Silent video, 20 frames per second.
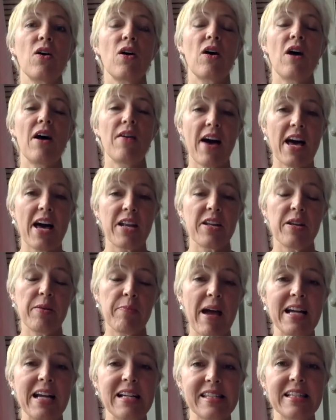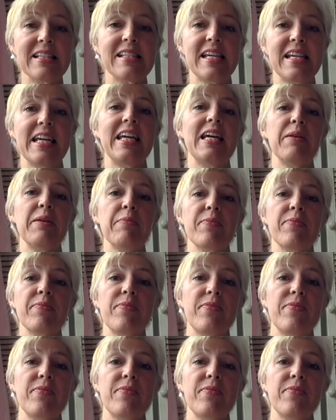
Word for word: I've had an amazing team